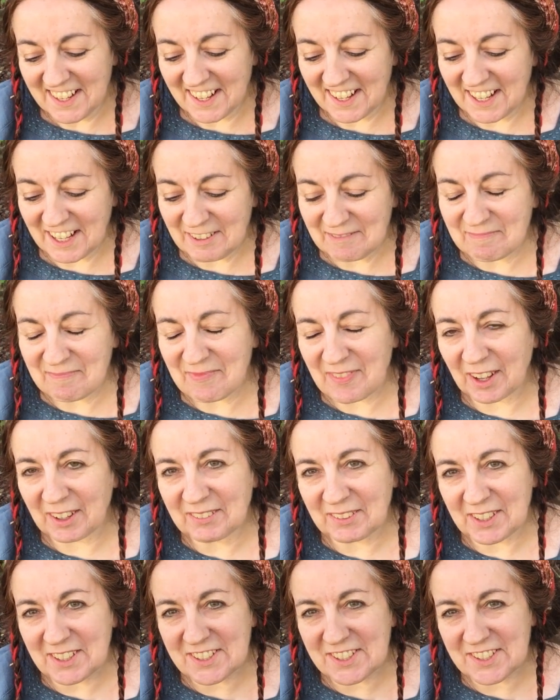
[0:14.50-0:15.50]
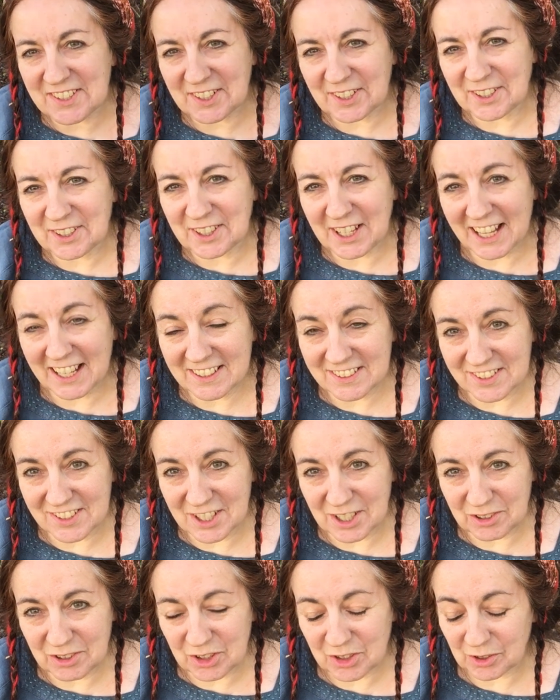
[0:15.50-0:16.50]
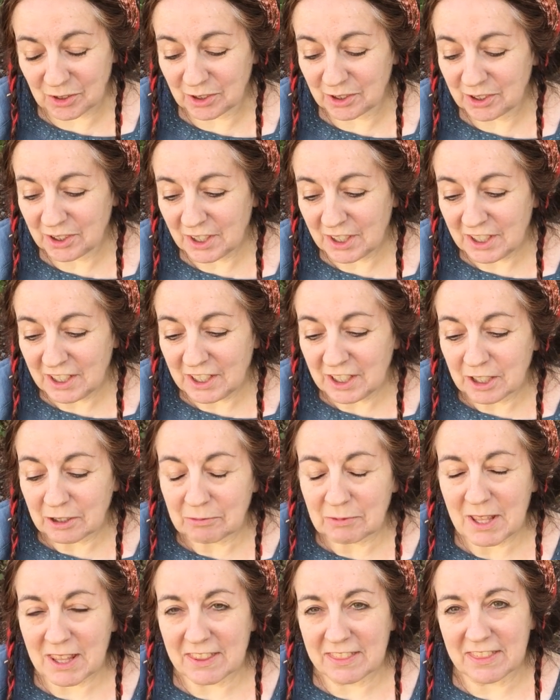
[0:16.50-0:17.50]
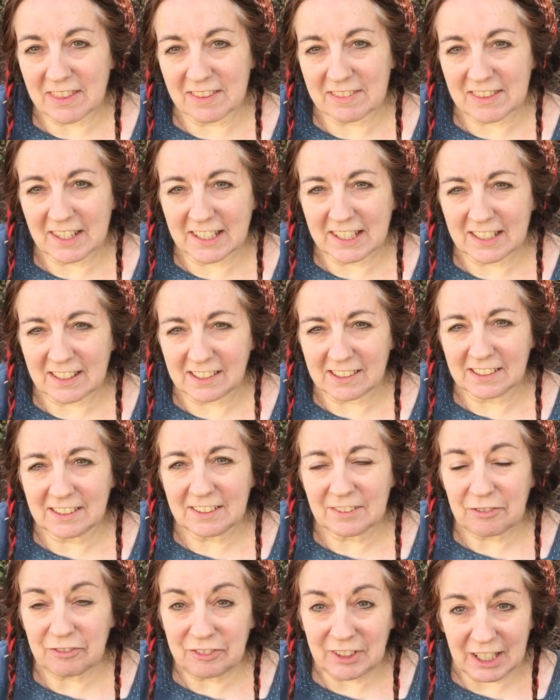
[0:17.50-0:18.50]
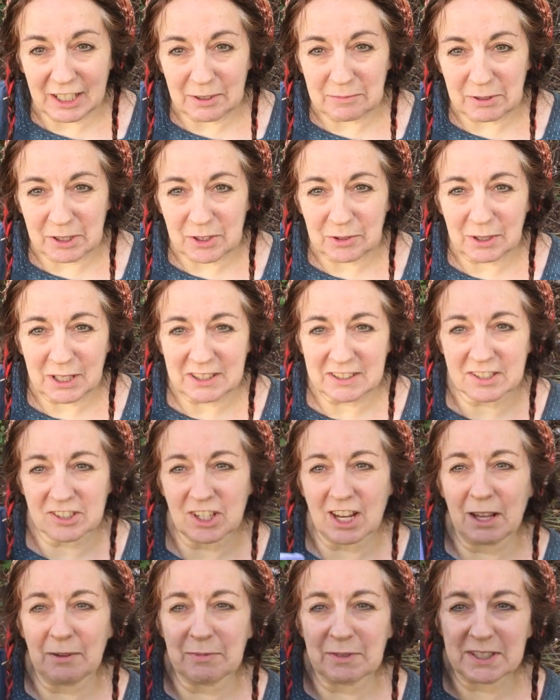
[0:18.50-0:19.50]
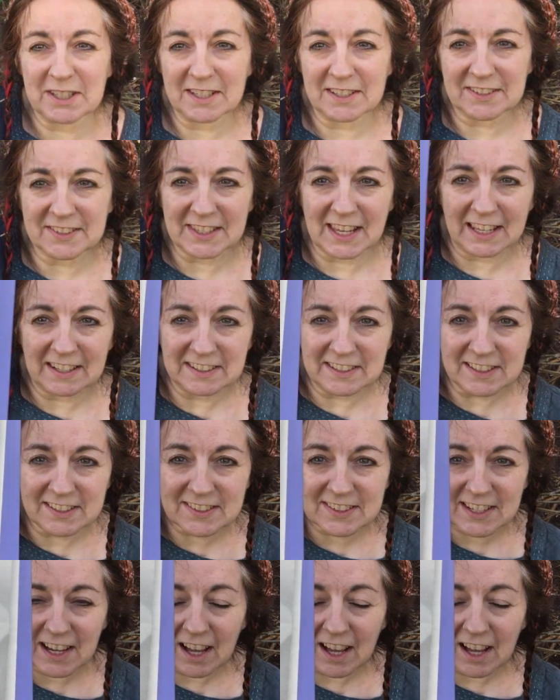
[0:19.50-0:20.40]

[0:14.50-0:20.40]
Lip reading: I'm going to start, as usual, with the little filler between the chapters, and this